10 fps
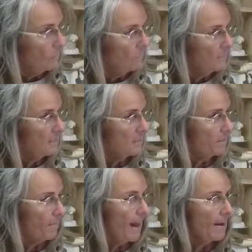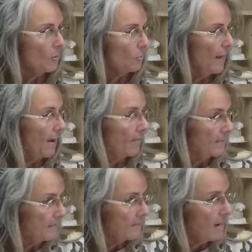This is the pattern we have.
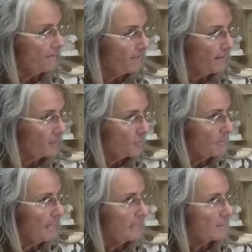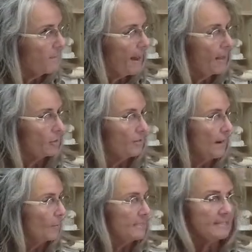It's not finished, but that's the pattern that
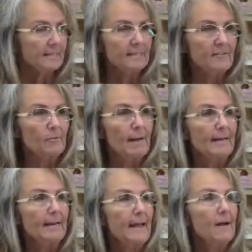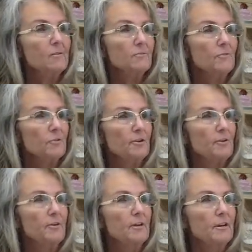I was sending everybody out for
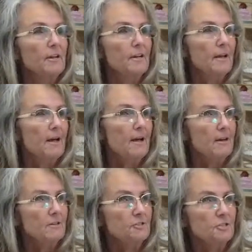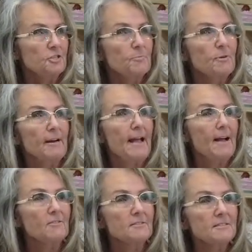their gingerbread
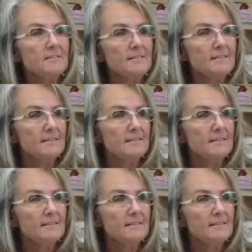houses.